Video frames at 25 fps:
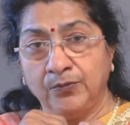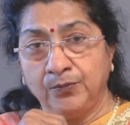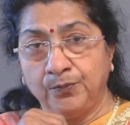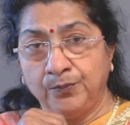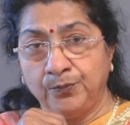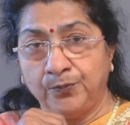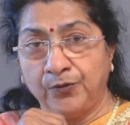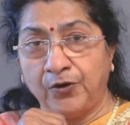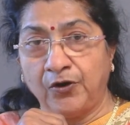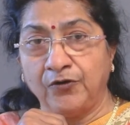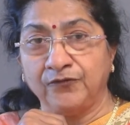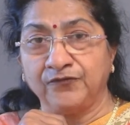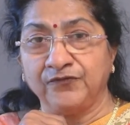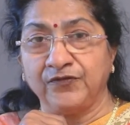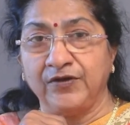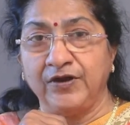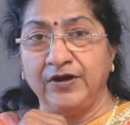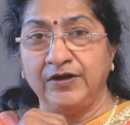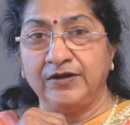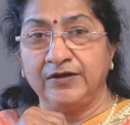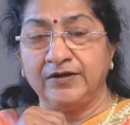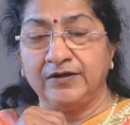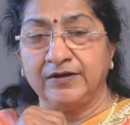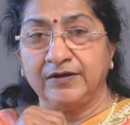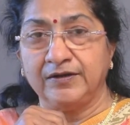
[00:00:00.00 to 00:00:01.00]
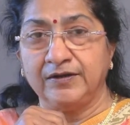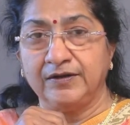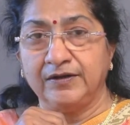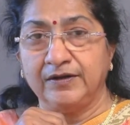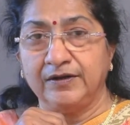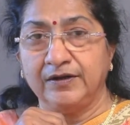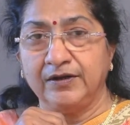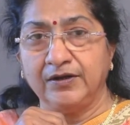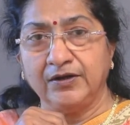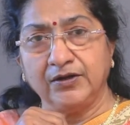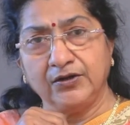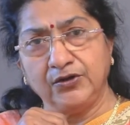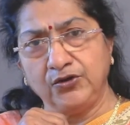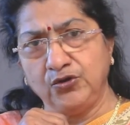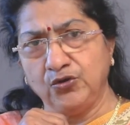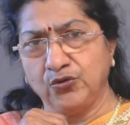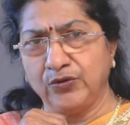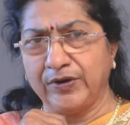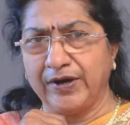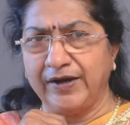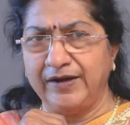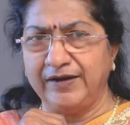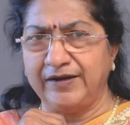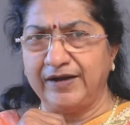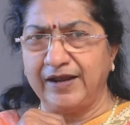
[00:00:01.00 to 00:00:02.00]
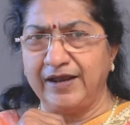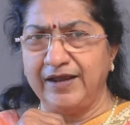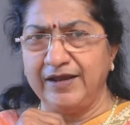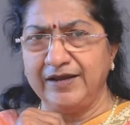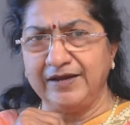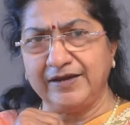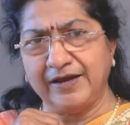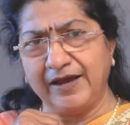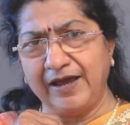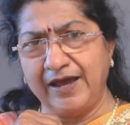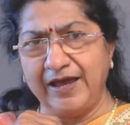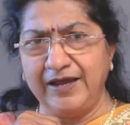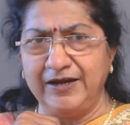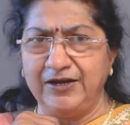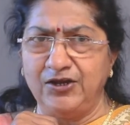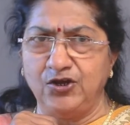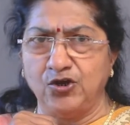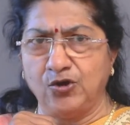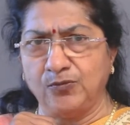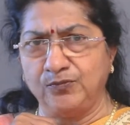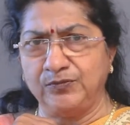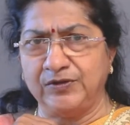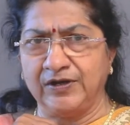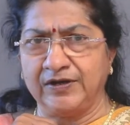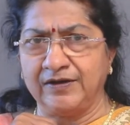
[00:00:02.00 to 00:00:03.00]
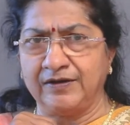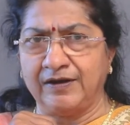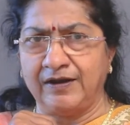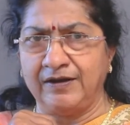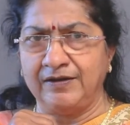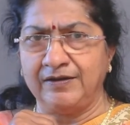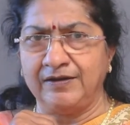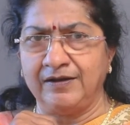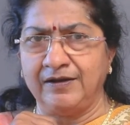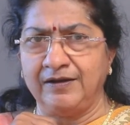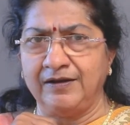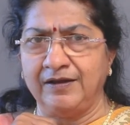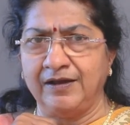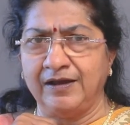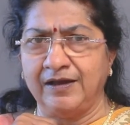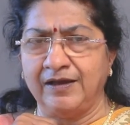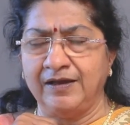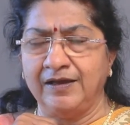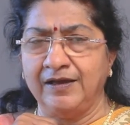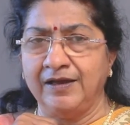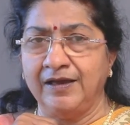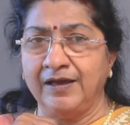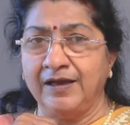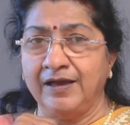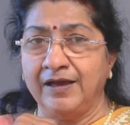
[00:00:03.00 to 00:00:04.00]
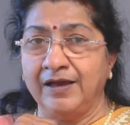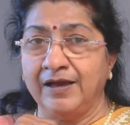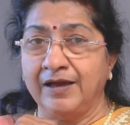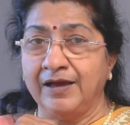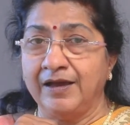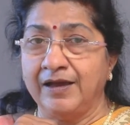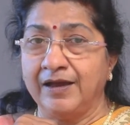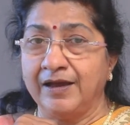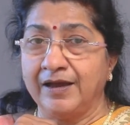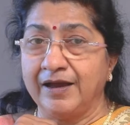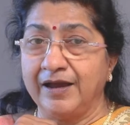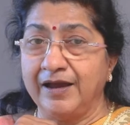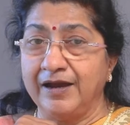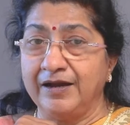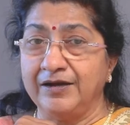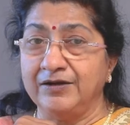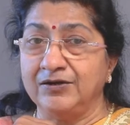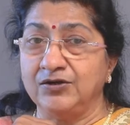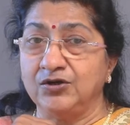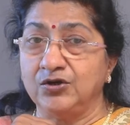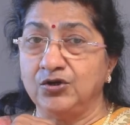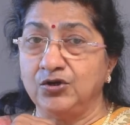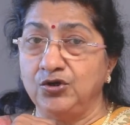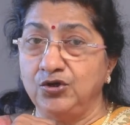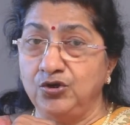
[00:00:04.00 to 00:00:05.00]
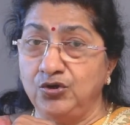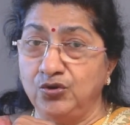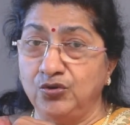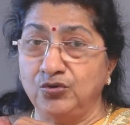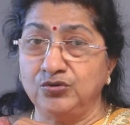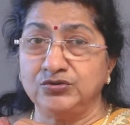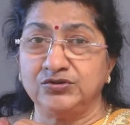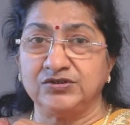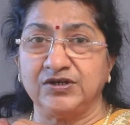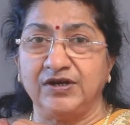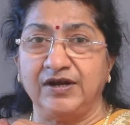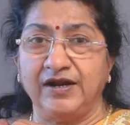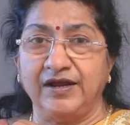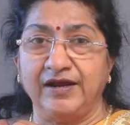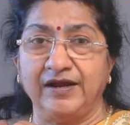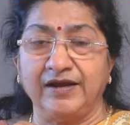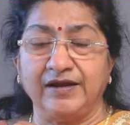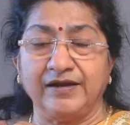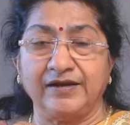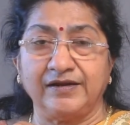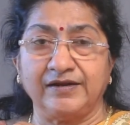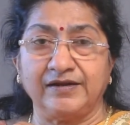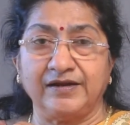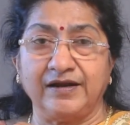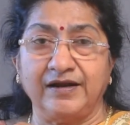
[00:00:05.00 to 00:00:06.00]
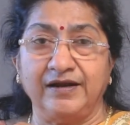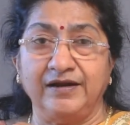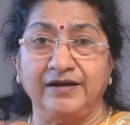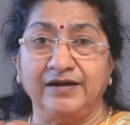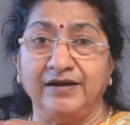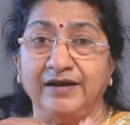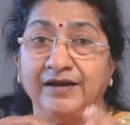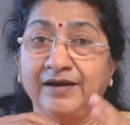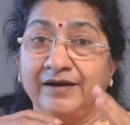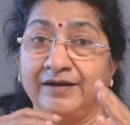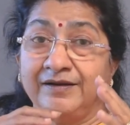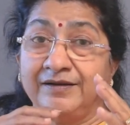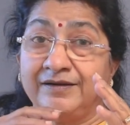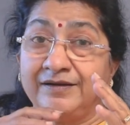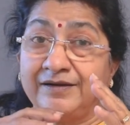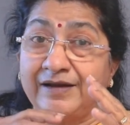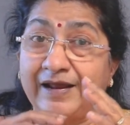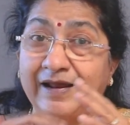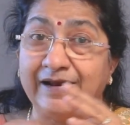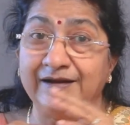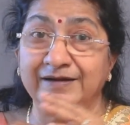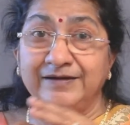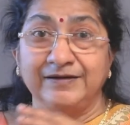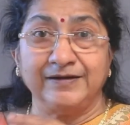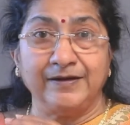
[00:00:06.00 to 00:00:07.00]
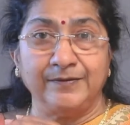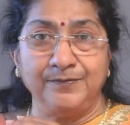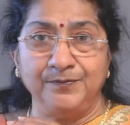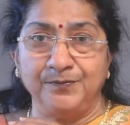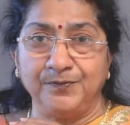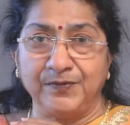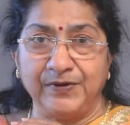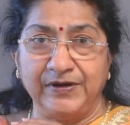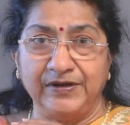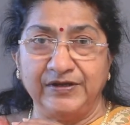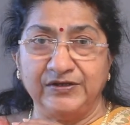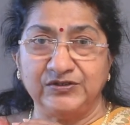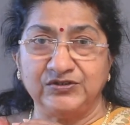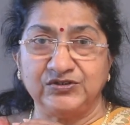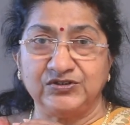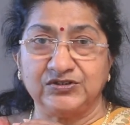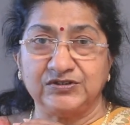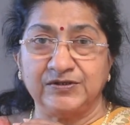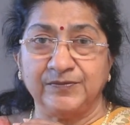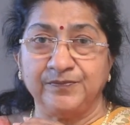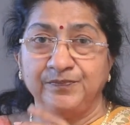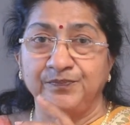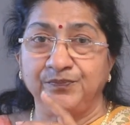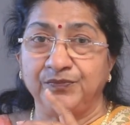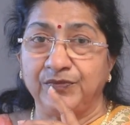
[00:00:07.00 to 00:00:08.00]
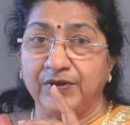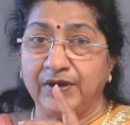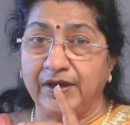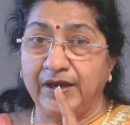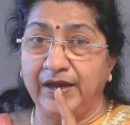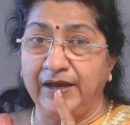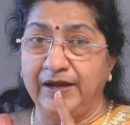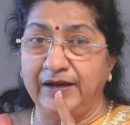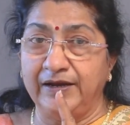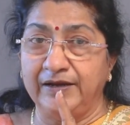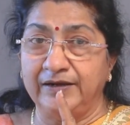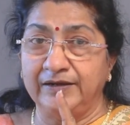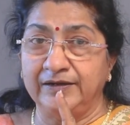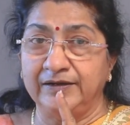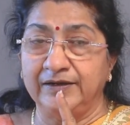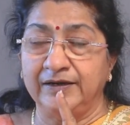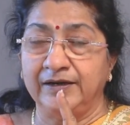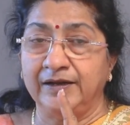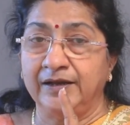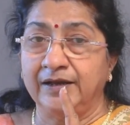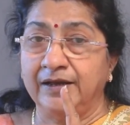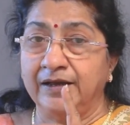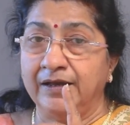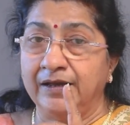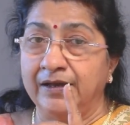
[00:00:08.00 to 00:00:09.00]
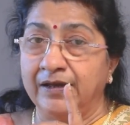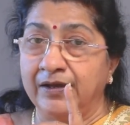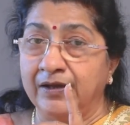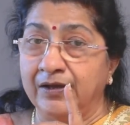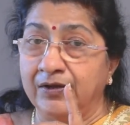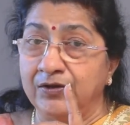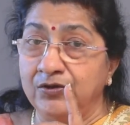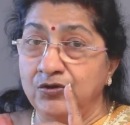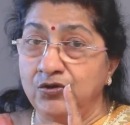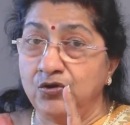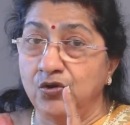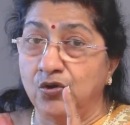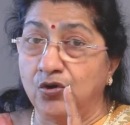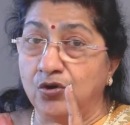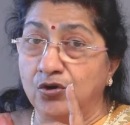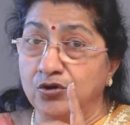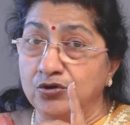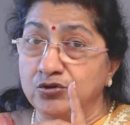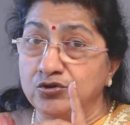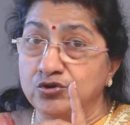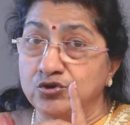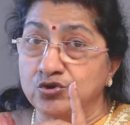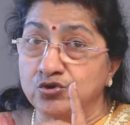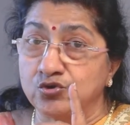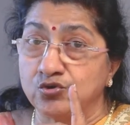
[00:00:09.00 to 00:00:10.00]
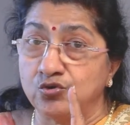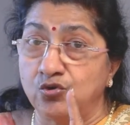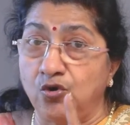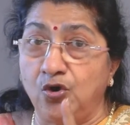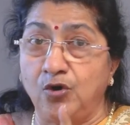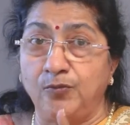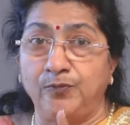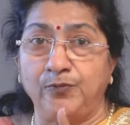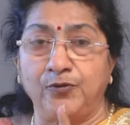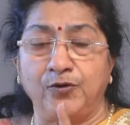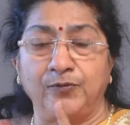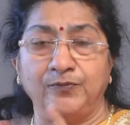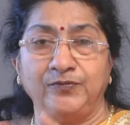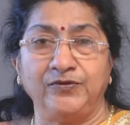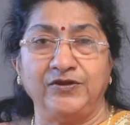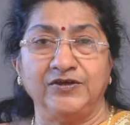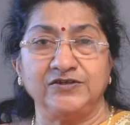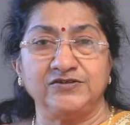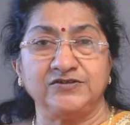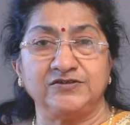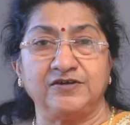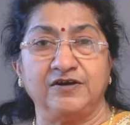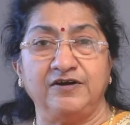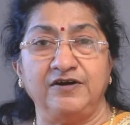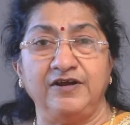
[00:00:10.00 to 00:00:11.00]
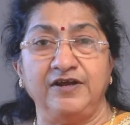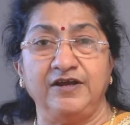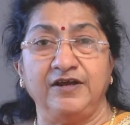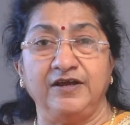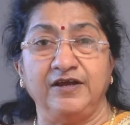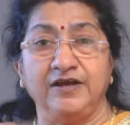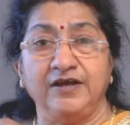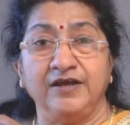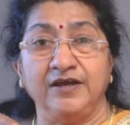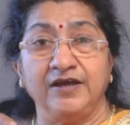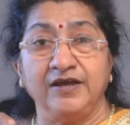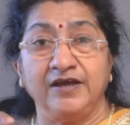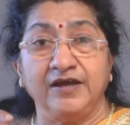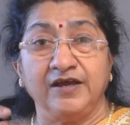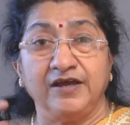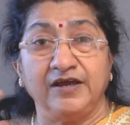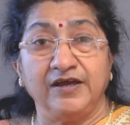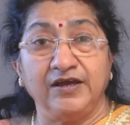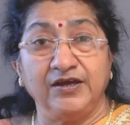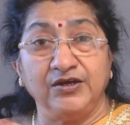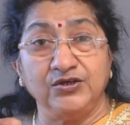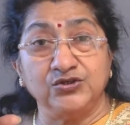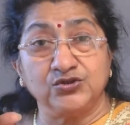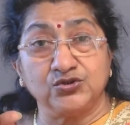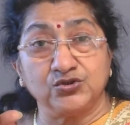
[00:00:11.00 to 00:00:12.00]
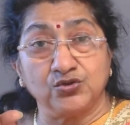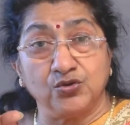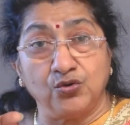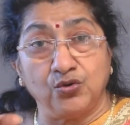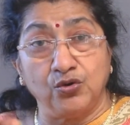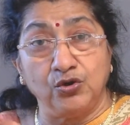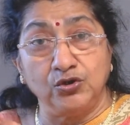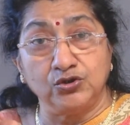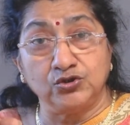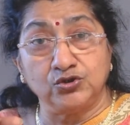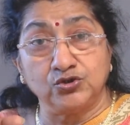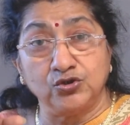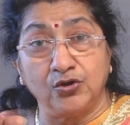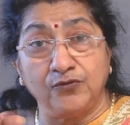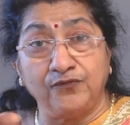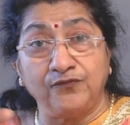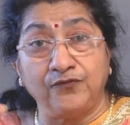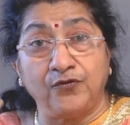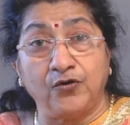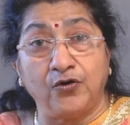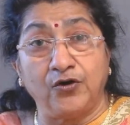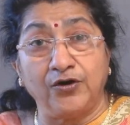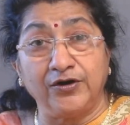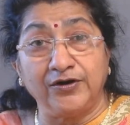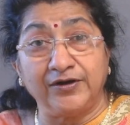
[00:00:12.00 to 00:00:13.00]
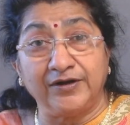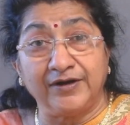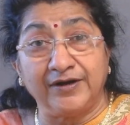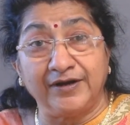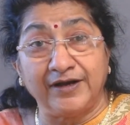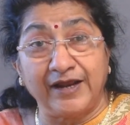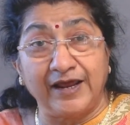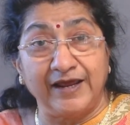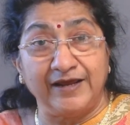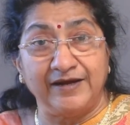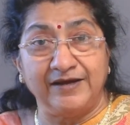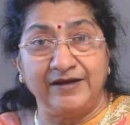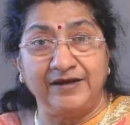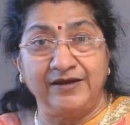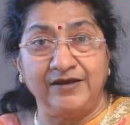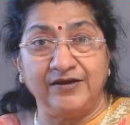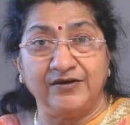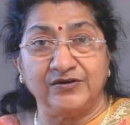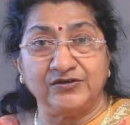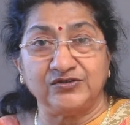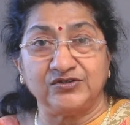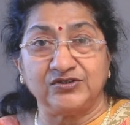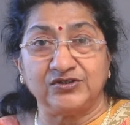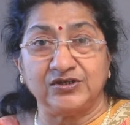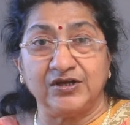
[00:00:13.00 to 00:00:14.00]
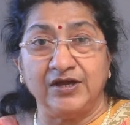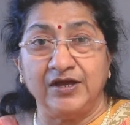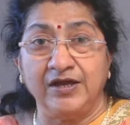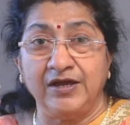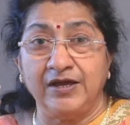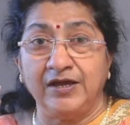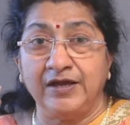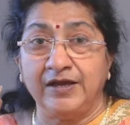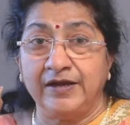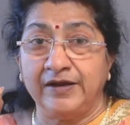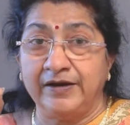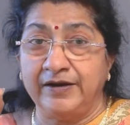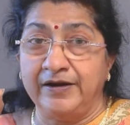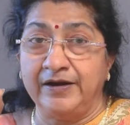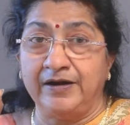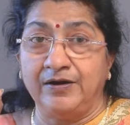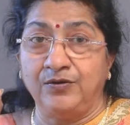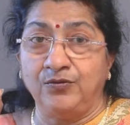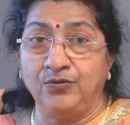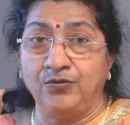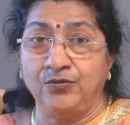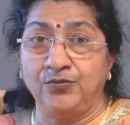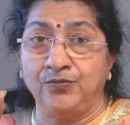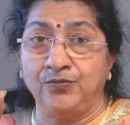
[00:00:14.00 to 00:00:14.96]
profit. You can take any of the criteria, and you selected 10 companies, and your scope of the study is also for 10 years. Now,